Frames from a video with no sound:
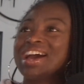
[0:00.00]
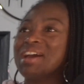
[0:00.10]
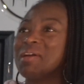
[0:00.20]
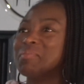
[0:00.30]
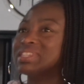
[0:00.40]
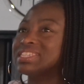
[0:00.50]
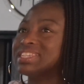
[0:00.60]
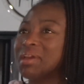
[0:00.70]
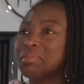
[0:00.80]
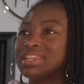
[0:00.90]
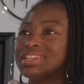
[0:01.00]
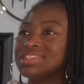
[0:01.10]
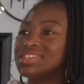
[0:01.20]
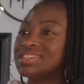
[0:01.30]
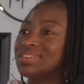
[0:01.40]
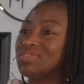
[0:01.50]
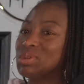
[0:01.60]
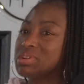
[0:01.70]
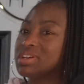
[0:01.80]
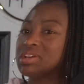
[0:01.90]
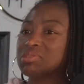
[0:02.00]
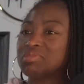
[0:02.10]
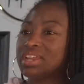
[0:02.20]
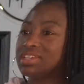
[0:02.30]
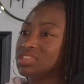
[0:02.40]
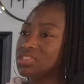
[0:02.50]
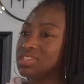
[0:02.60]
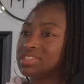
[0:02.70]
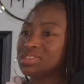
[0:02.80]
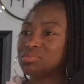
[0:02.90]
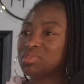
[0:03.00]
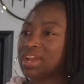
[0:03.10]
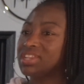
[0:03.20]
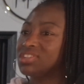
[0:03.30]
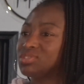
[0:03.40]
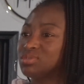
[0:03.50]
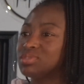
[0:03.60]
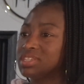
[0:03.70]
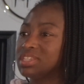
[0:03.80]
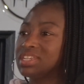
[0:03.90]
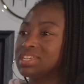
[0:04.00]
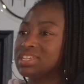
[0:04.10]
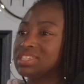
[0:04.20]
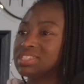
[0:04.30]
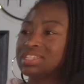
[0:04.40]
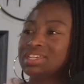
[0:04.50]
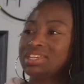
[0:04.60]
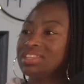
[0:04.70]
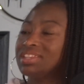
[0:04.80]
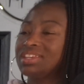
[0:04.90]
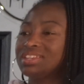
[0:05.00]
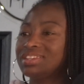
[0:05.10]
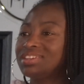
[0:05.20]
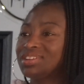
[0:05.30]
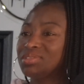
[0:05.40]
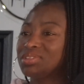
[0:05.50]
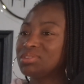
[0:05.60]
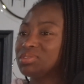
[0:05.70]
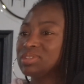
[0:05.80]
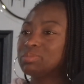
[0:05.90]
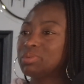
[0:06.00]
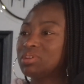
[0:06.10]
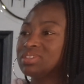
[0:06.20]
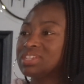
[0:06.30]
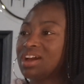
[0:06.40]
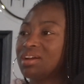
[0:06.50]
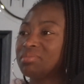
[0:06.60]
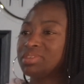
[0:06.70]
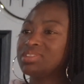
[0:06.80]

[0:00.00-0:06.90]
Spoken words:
But salmon is just, if you cook it right, it's just the right juiciness and, the crisp on top.